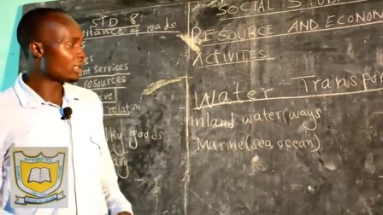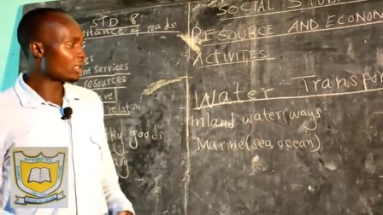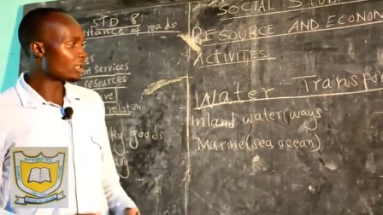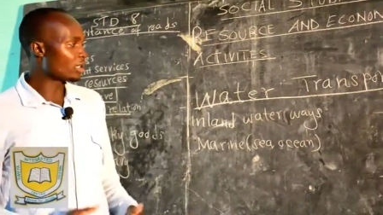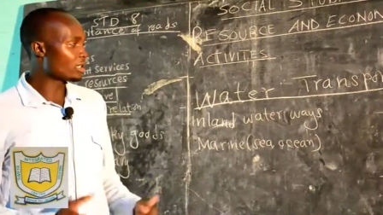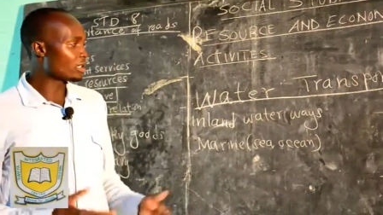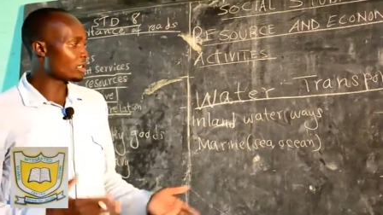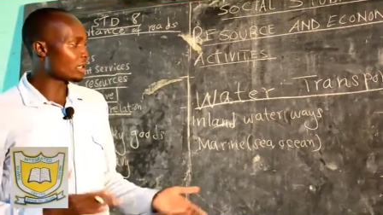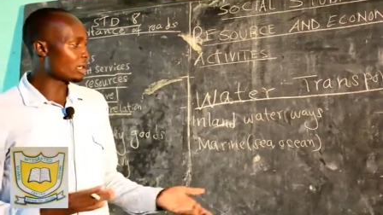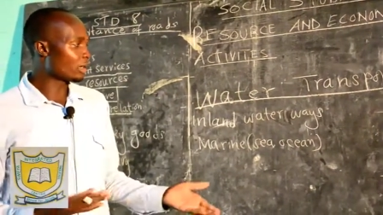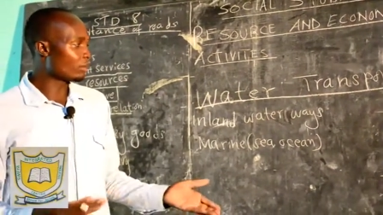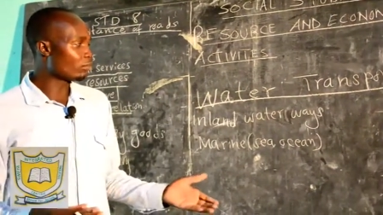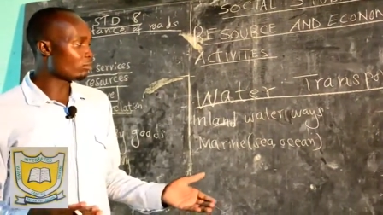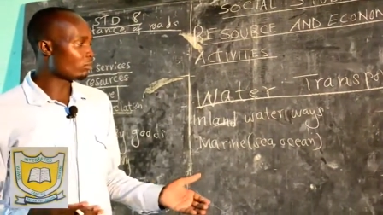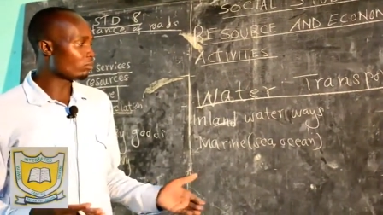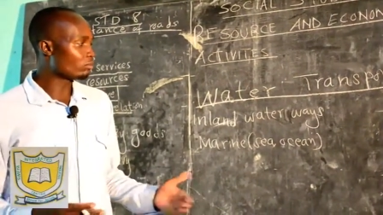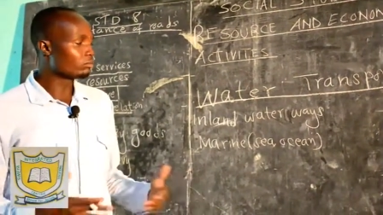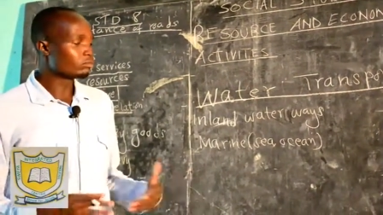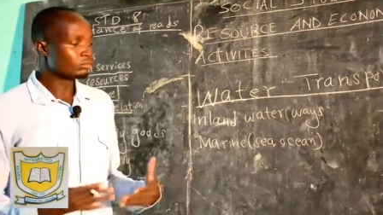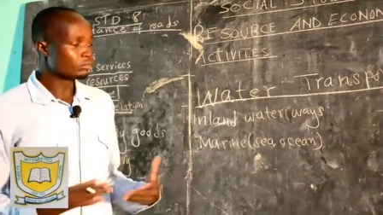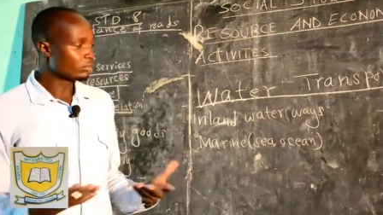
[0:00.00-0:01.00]

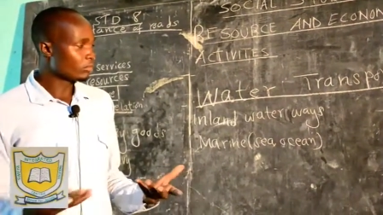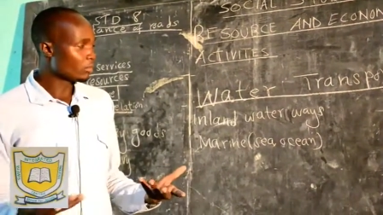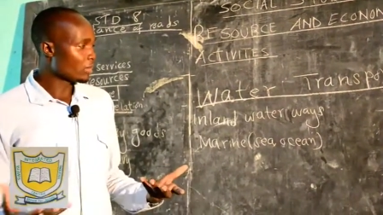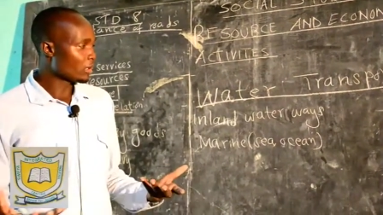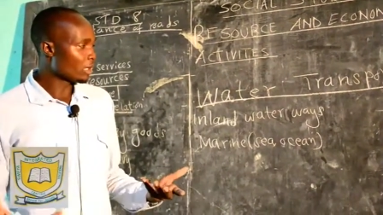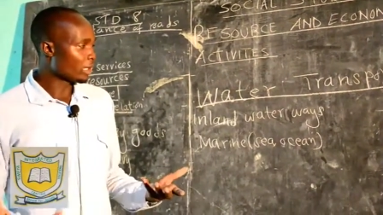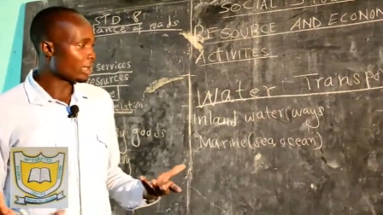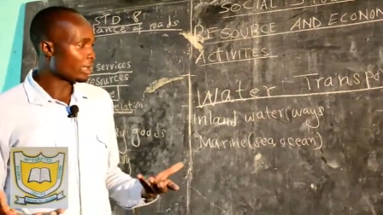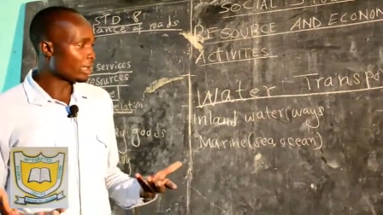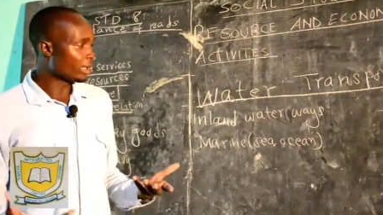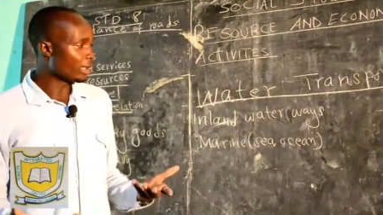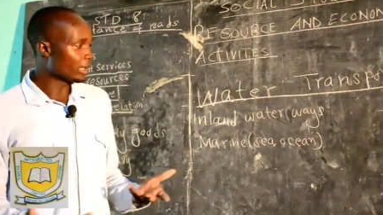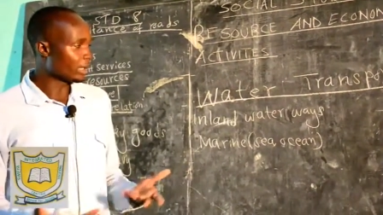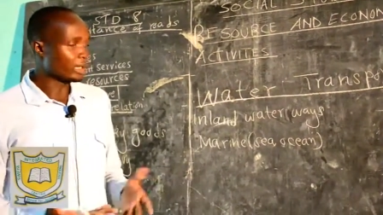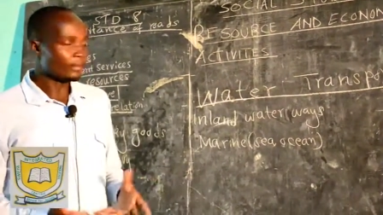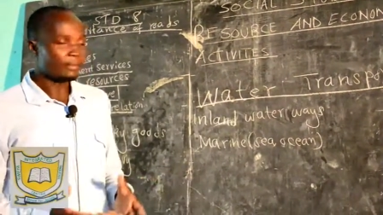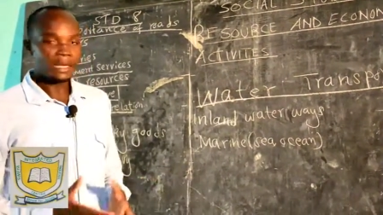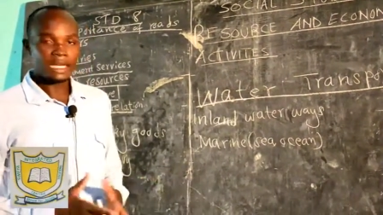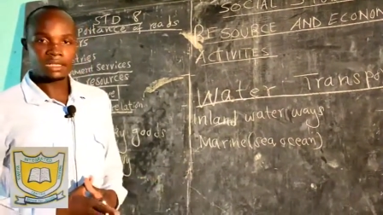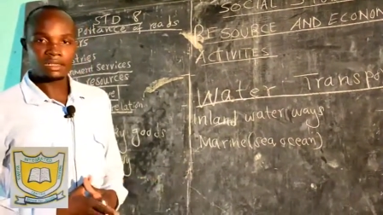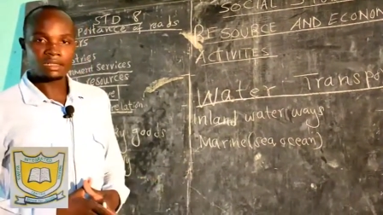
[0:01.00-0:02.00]
some
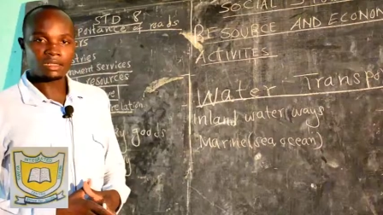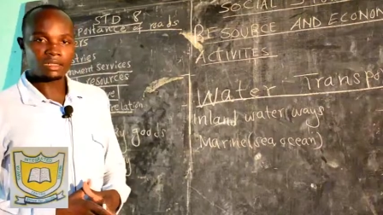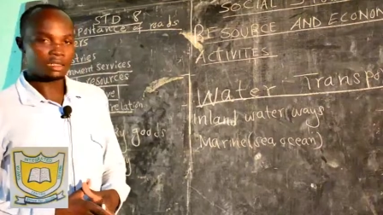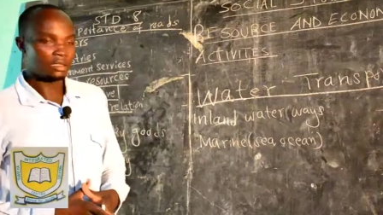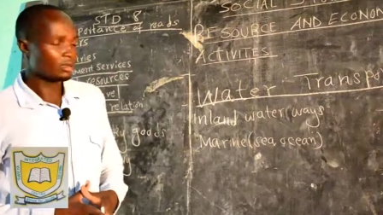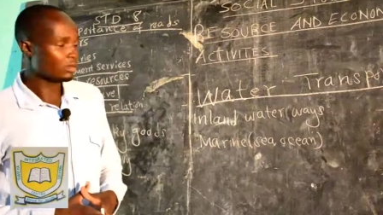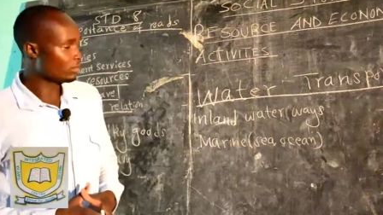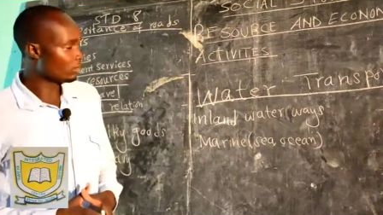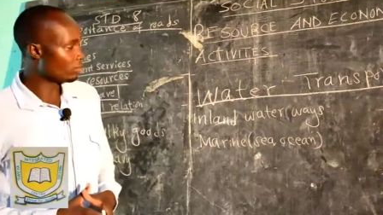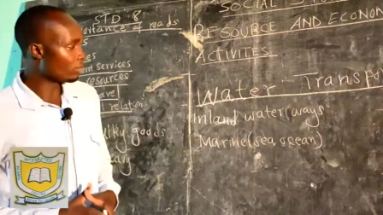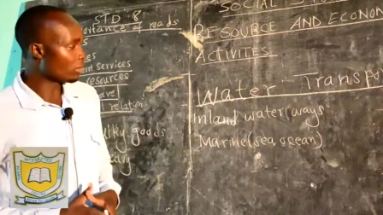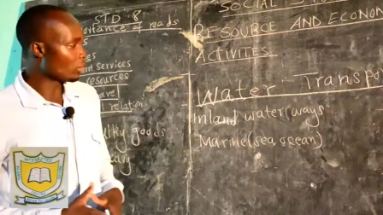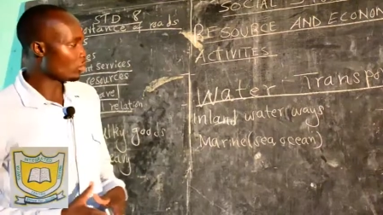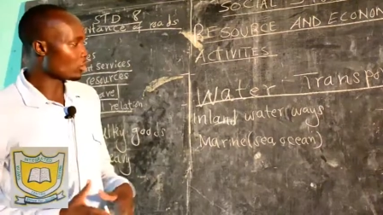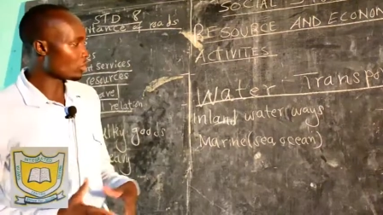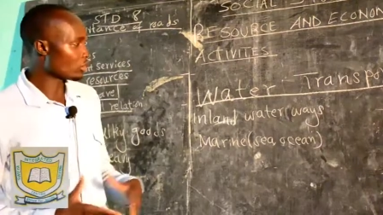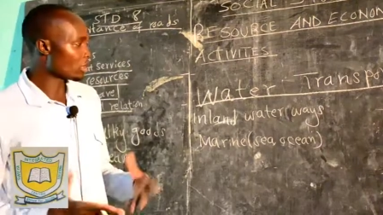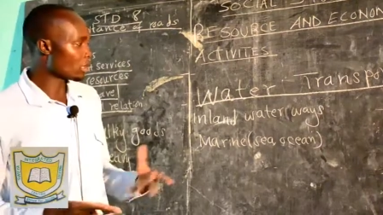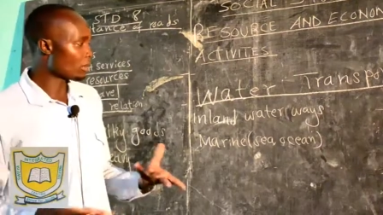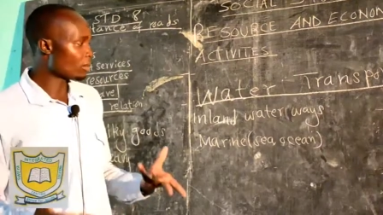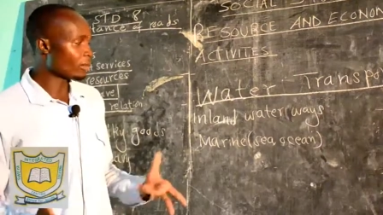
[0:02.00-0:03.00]
rivers,
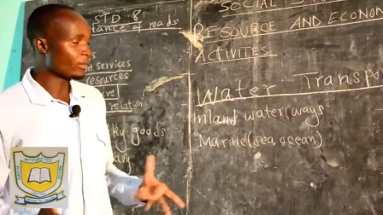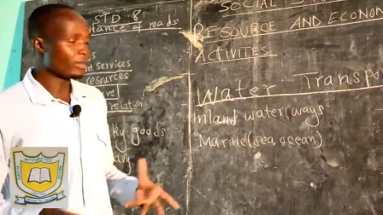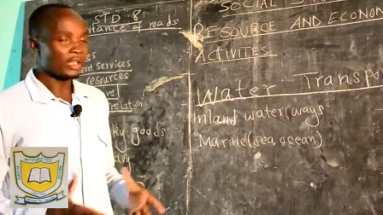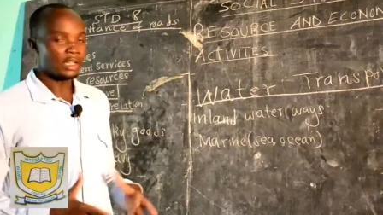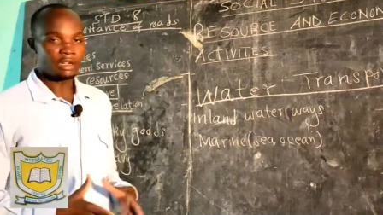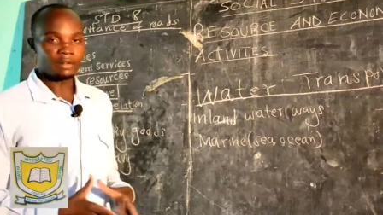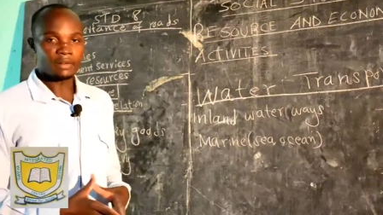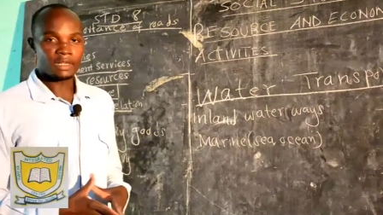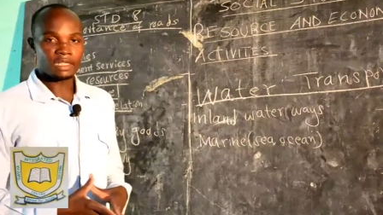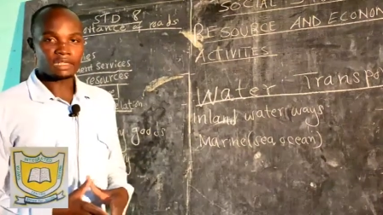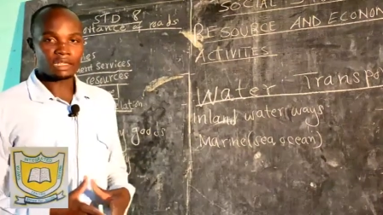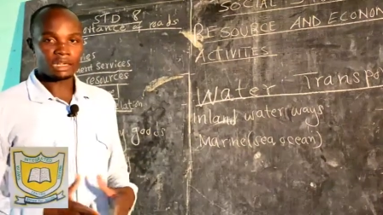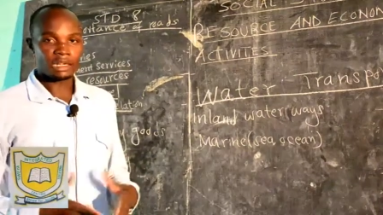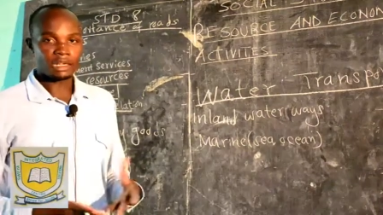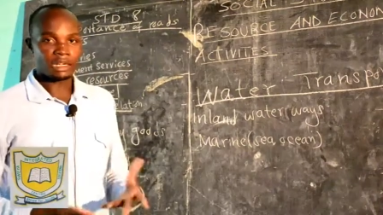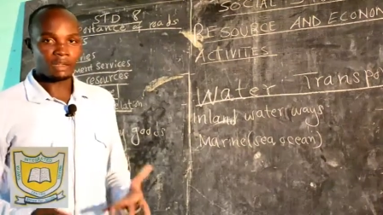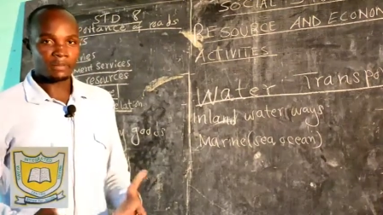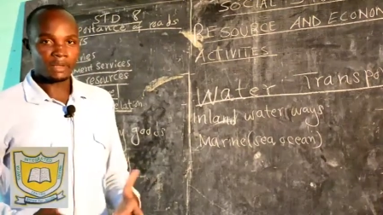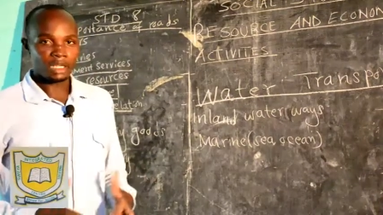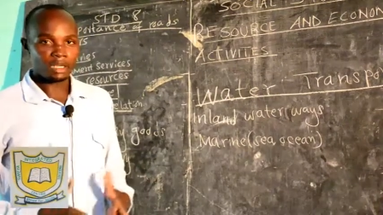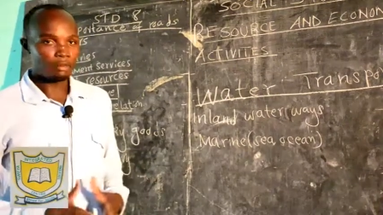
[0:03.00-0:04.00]
because some of the rivers are
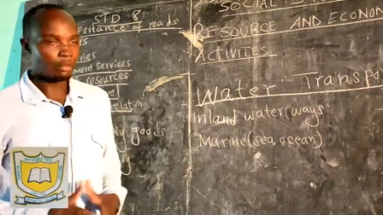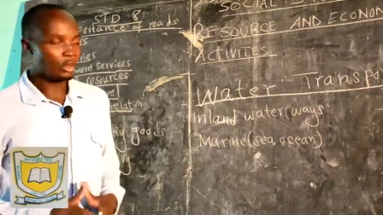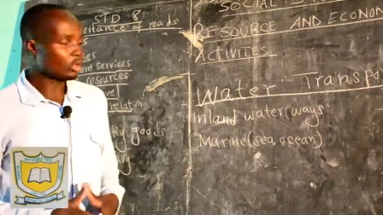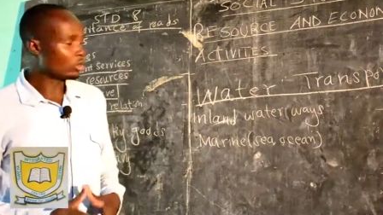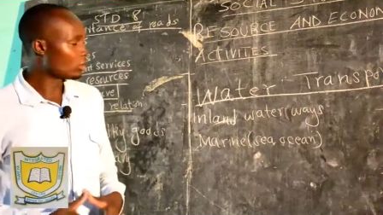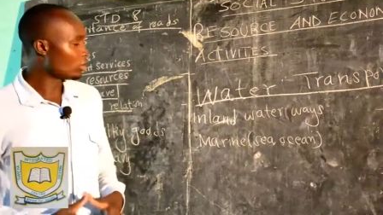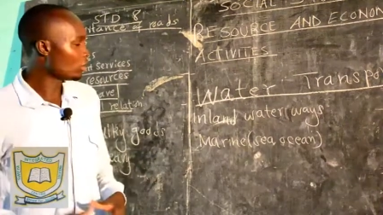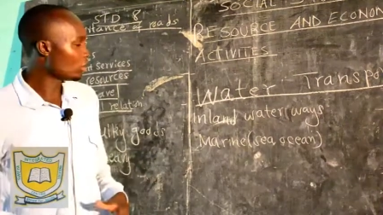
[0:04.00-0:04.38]
navigable.